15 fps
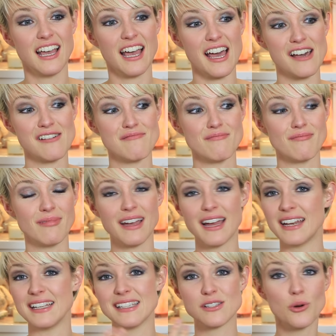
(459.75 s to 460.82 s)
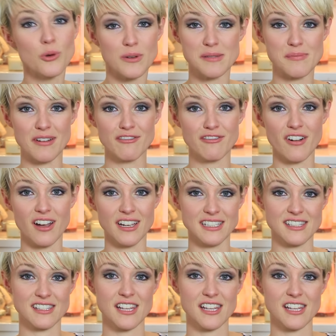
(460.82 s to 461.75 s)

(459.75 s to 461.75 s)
And it's always been fine.